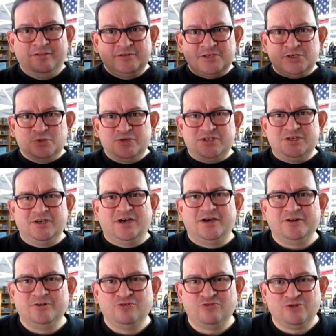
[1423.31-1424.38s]
Sochi
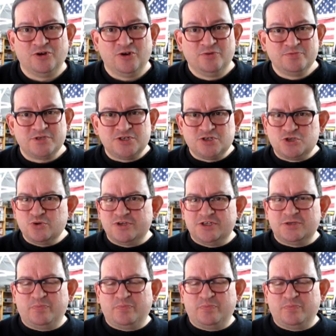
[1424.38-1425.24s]
Autodrome, Suzuka,